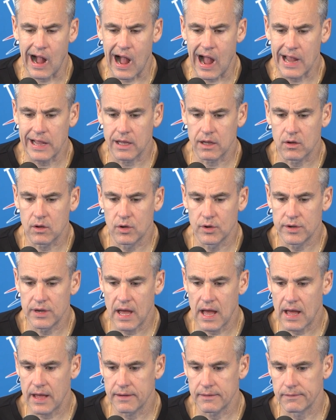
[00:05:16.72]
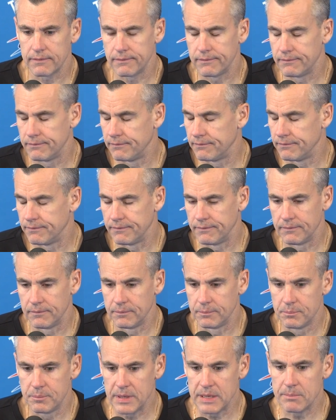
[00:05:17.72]
I could not
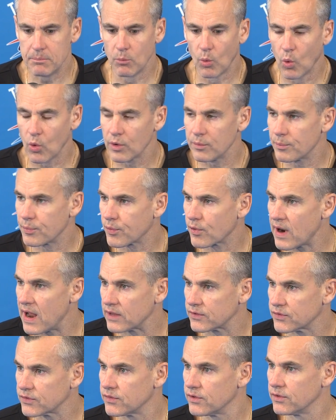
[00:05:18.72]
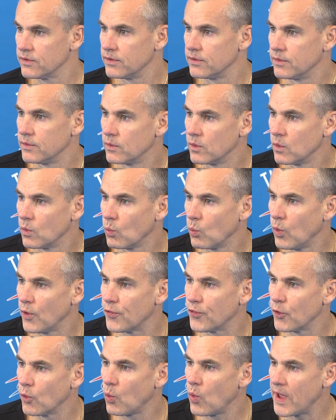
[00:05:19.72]
be more impressed
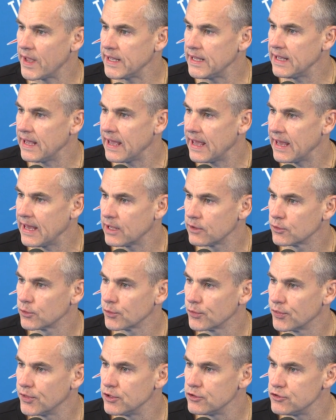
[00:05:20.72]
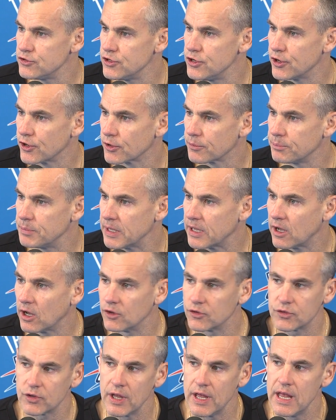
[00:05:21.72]
with the way he handled this year
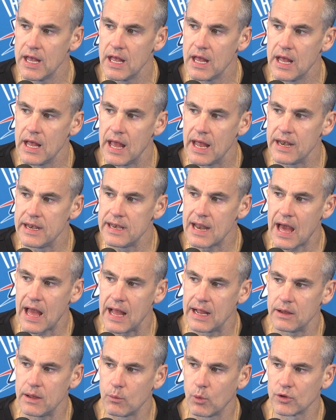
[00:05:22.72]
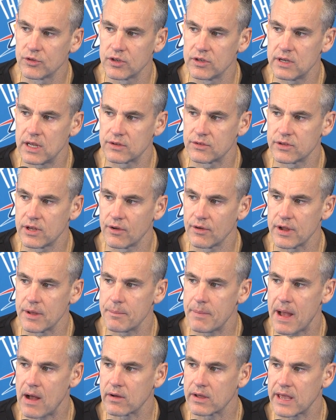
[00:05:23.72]
because not, it wasn't necessarily
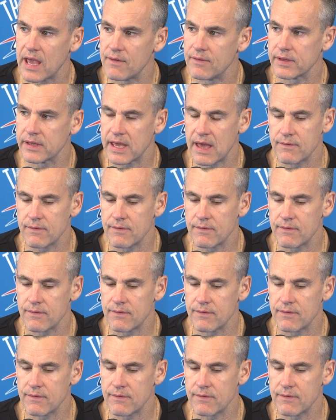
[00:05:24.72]
about Kevin.